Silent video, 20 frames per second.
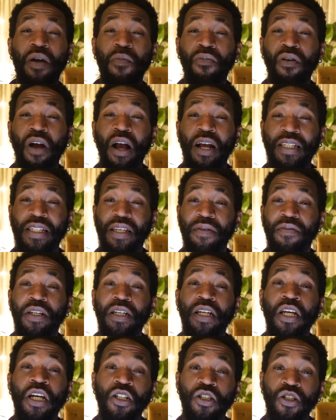
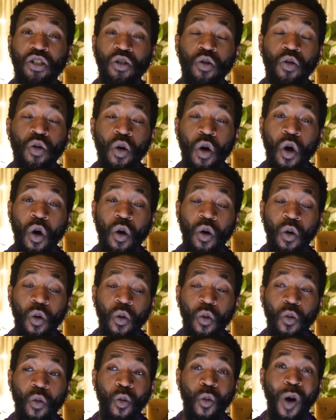proximity to
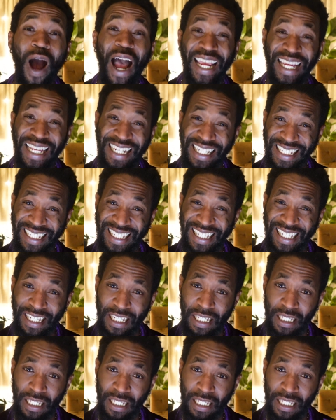whiteness.